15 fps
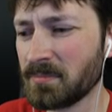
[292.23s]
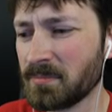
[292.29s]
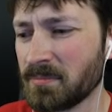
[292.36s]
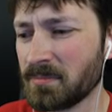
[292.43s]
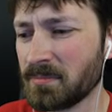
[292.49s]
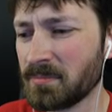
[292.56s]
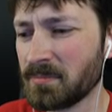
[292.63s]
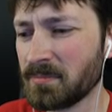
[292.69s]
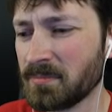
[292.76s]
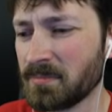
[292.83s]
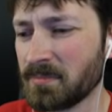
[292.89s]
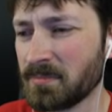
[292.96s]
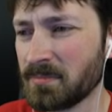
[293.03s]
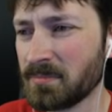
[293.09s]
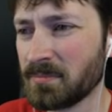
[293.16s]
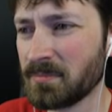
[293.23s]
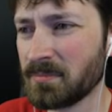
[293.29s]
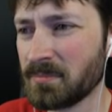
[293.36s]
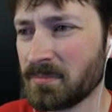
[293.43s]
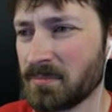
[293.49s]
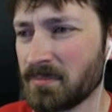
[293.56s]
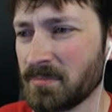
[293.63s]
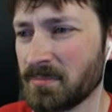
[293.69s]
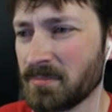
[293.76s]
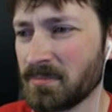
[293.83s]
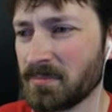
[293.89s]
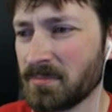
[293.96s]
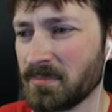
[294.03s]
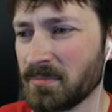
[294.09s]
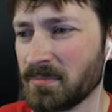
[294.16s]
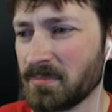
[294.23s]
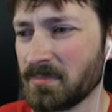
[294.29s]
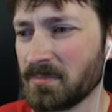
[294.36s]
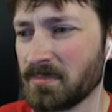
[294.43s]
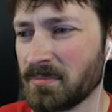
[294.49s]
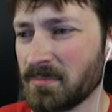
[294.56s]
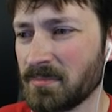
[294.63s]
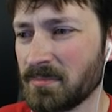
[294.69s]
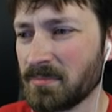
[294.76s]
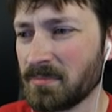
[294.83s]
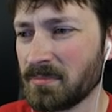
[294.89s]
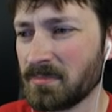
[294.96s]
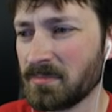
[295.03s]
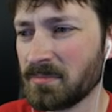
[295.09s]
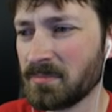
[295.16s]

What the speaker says: No words are spoken by the person on screen.